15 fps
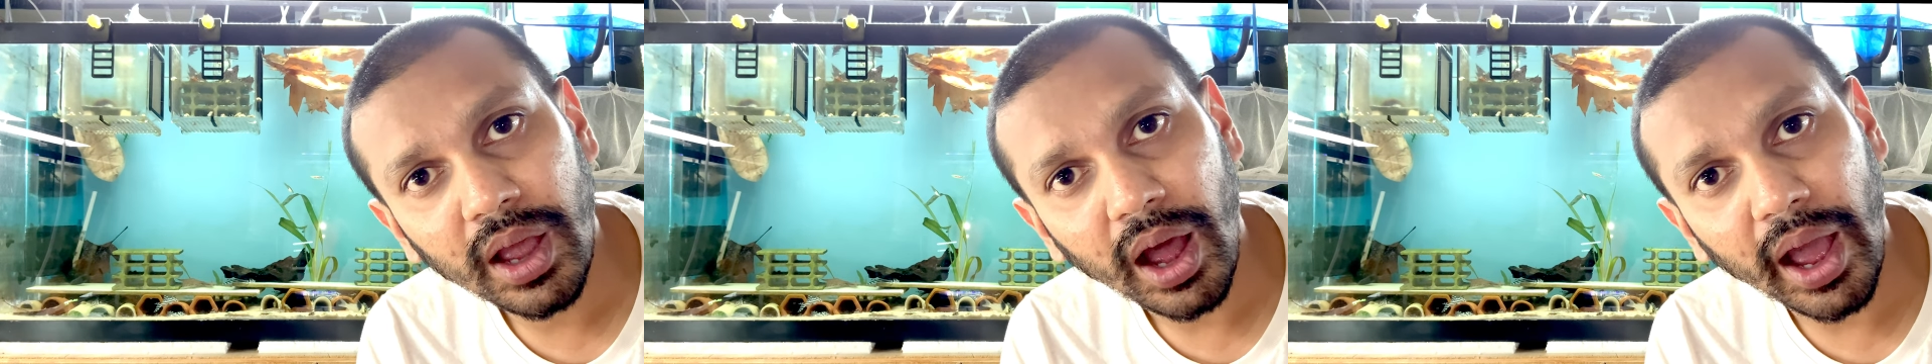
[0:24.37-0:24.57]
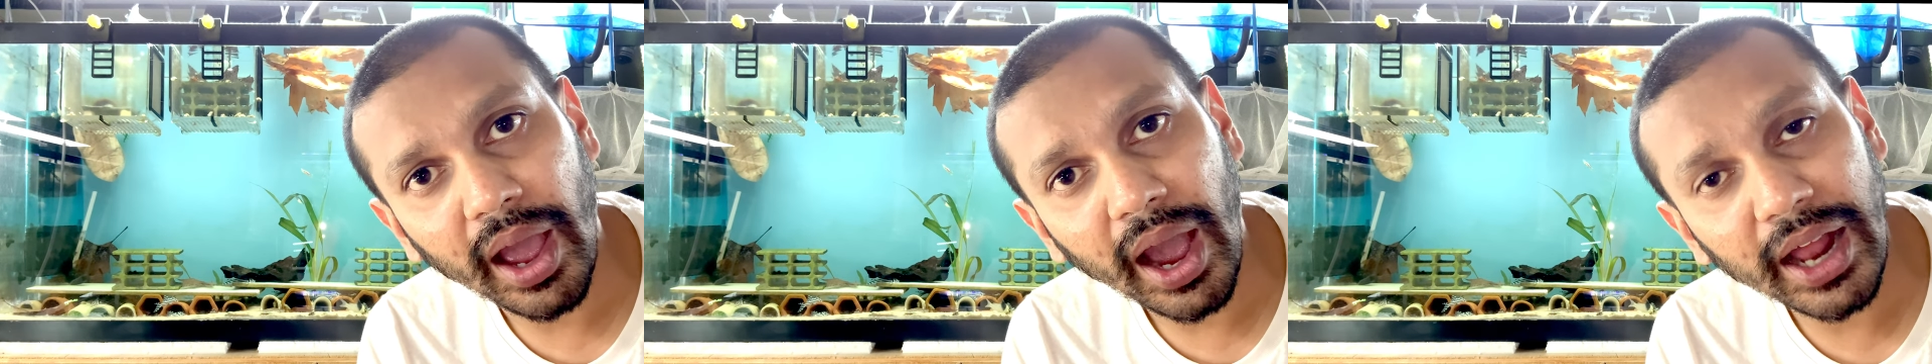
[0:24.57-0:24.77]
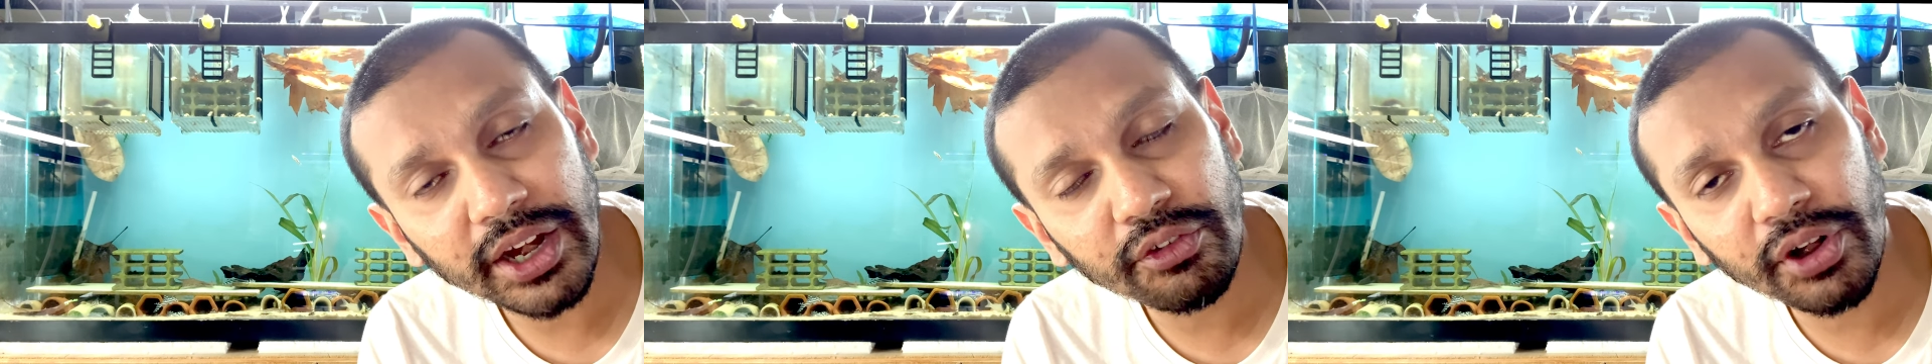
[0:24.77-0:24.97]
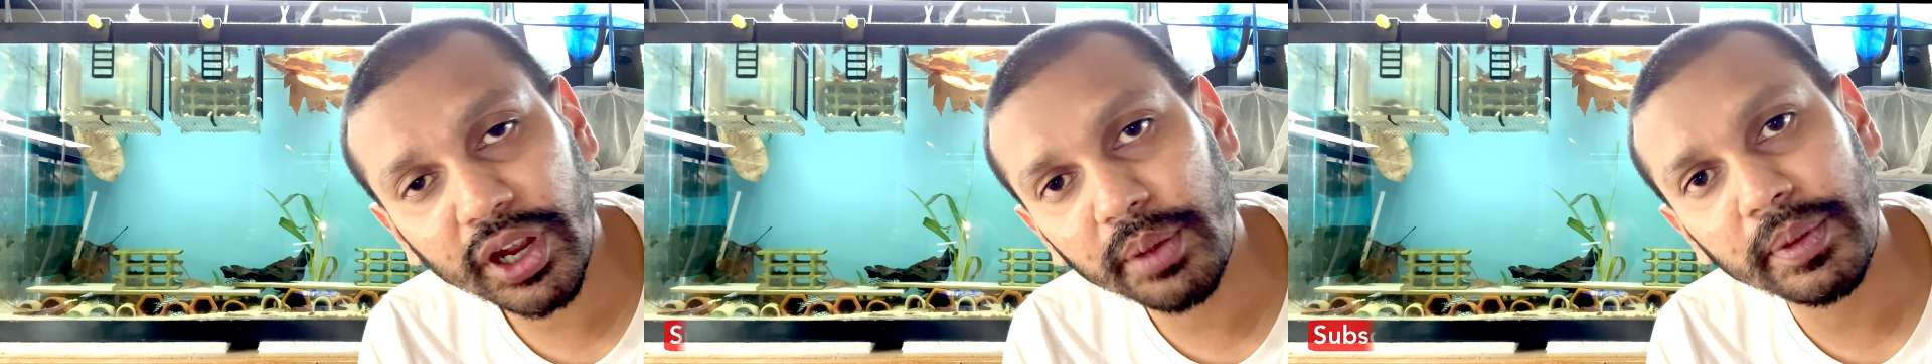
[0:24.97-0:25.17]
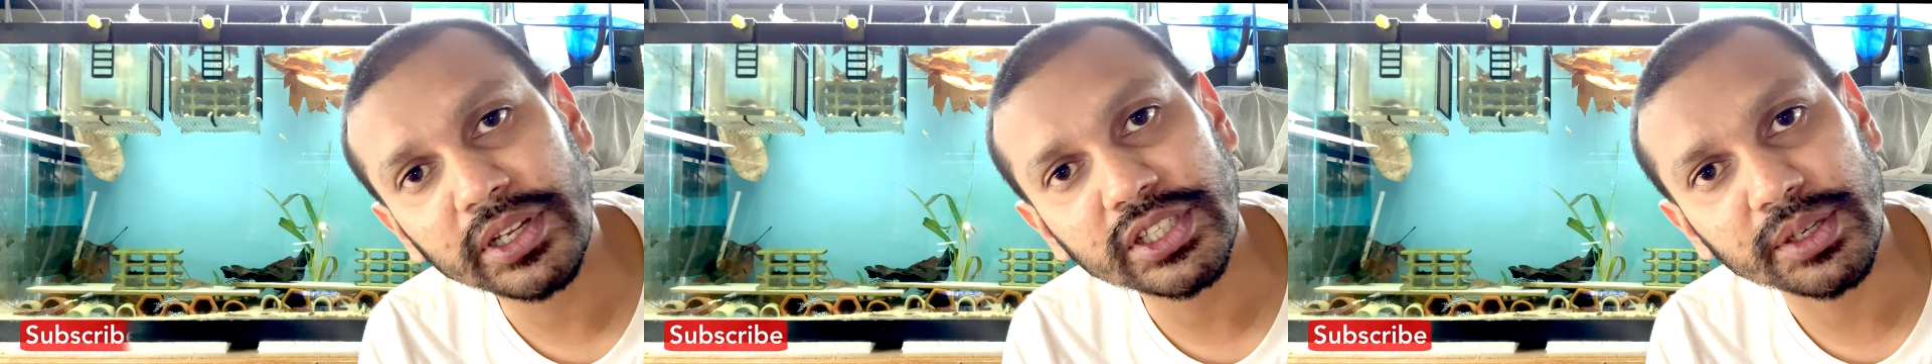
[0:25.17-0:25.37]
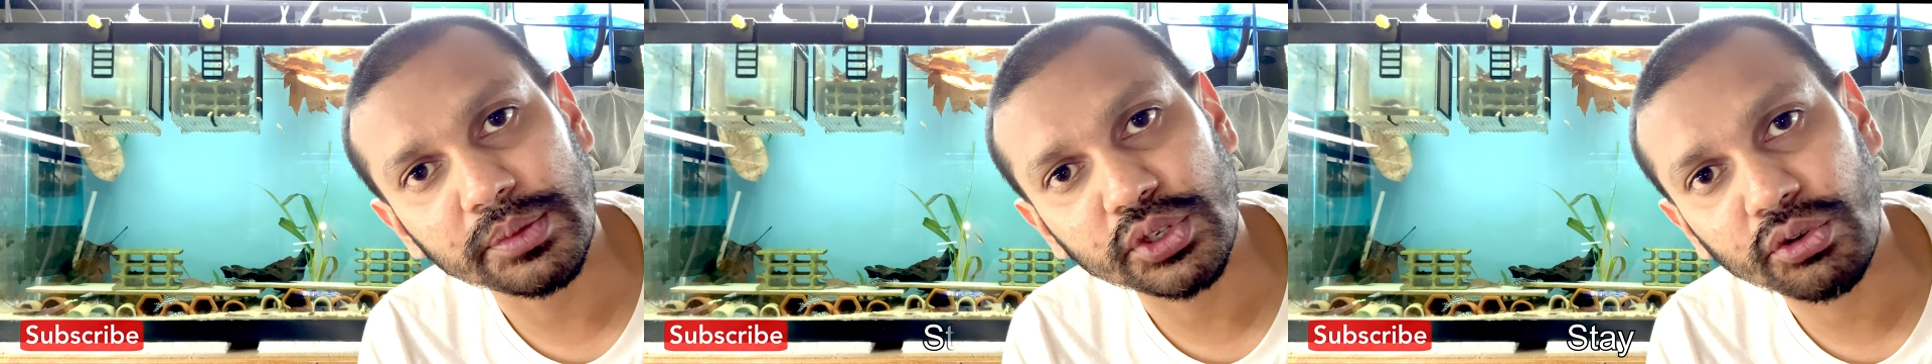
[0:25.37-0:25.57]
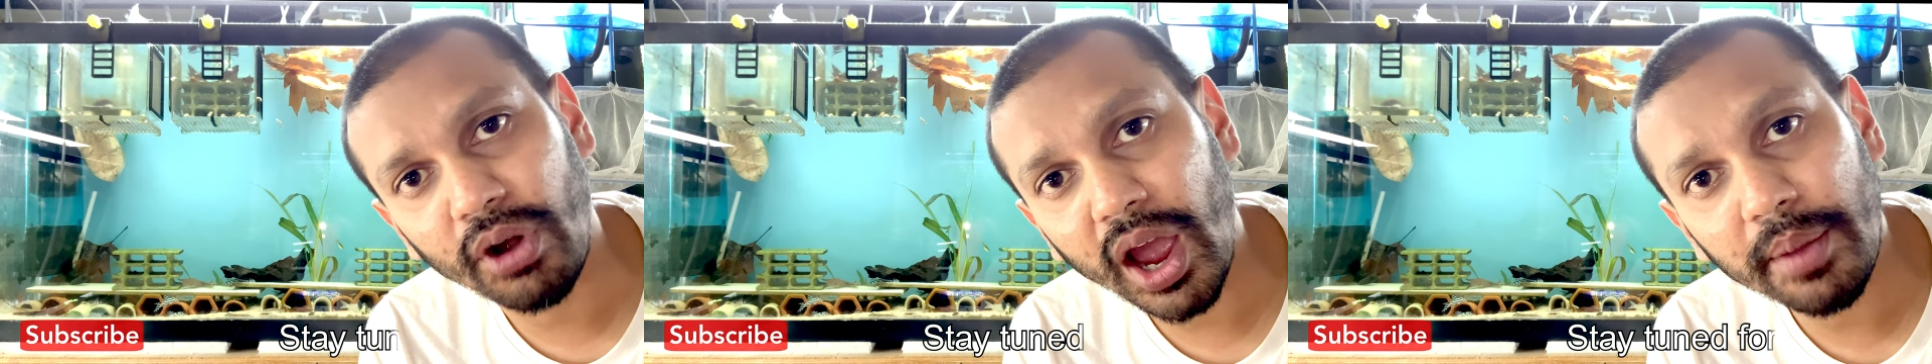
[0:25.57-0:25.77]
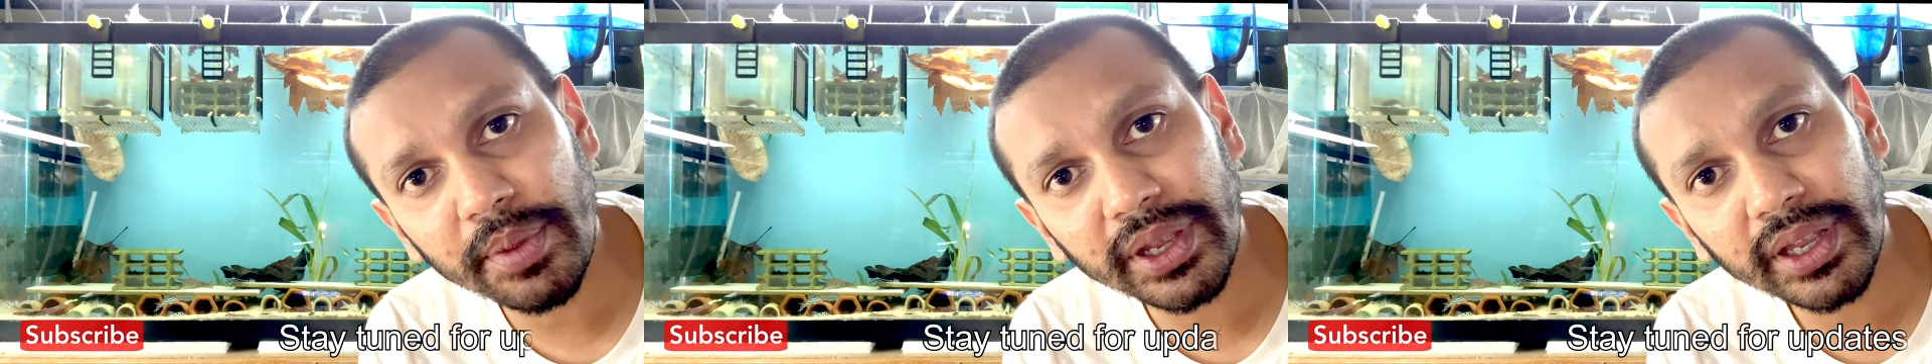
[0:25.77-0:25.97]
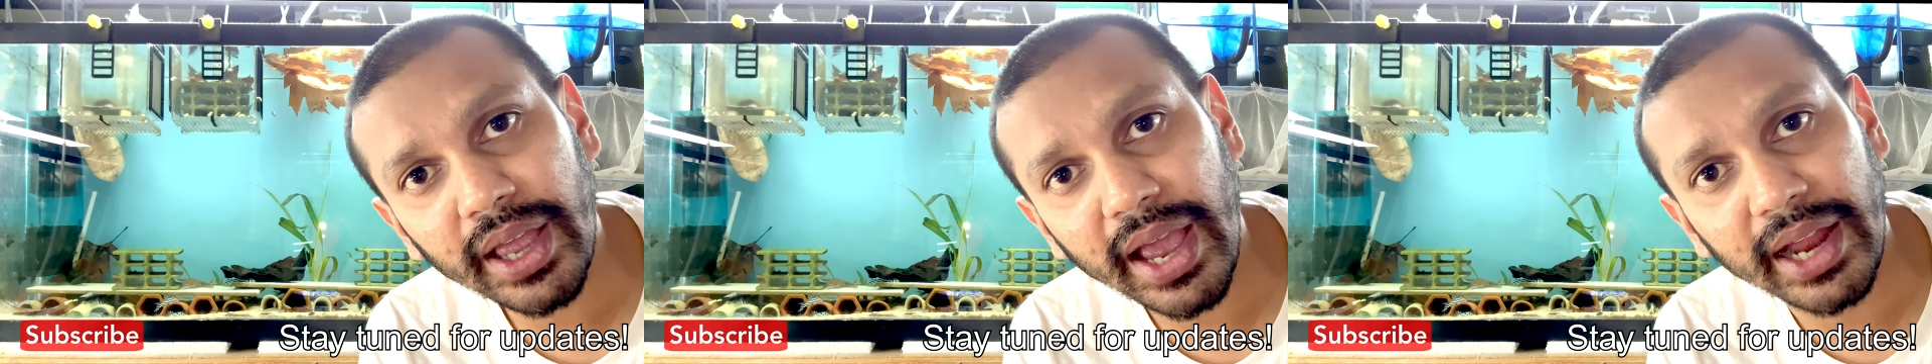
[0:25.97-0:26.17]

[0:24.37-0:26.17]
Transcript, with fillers: I highly recommend subscribing